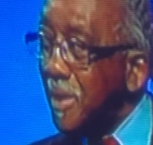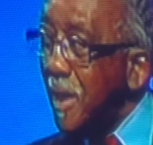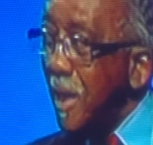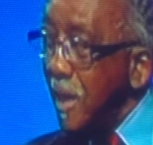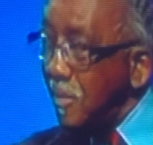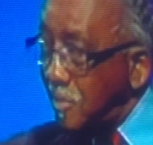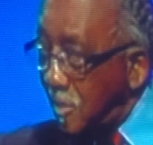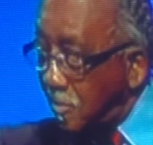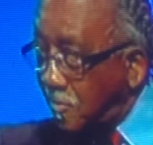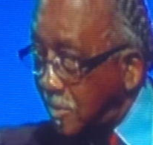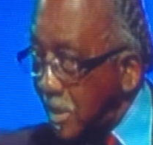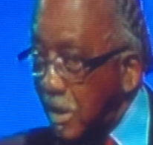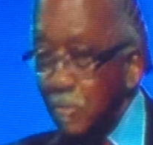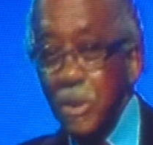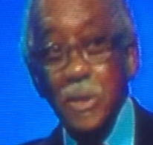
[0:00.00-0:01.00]
Right.
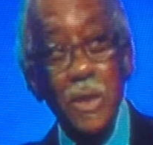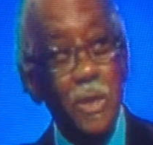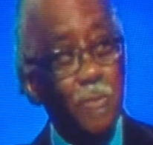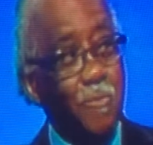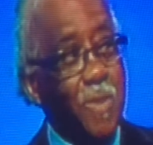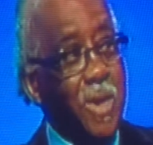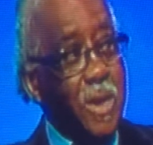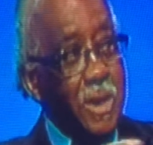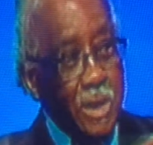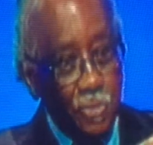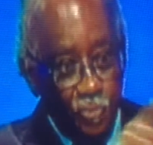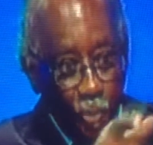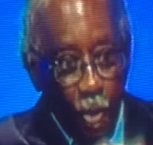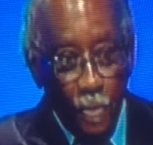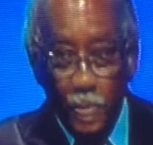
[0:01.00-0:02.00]
This gentleman, me,
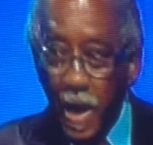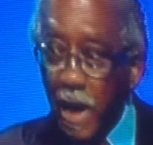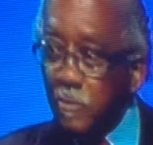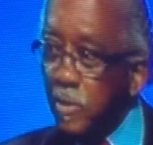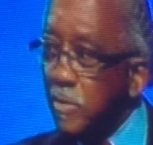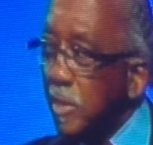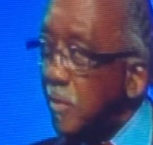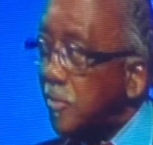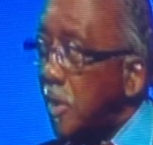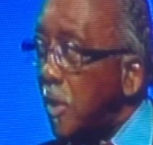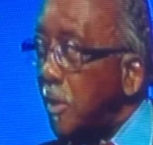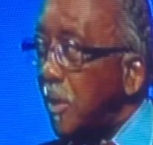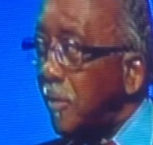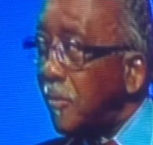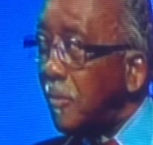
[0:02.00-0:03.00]
and 4 or 5 other
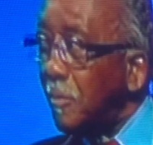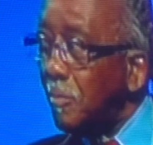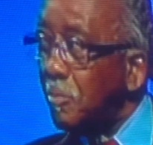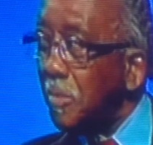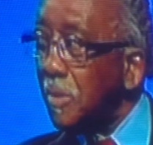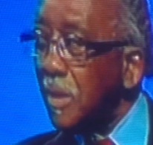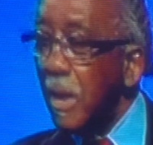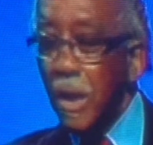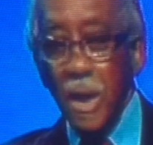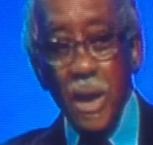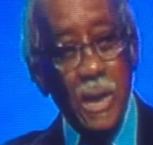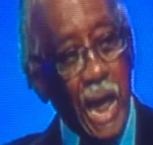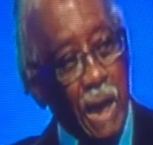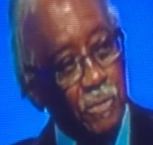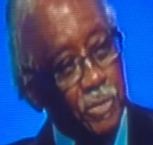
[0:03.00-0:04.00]
attorneys.
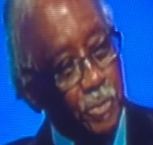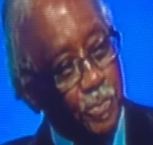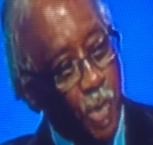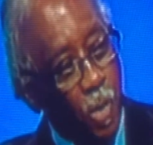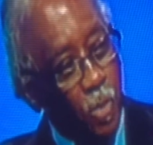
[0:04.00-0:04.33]
And I was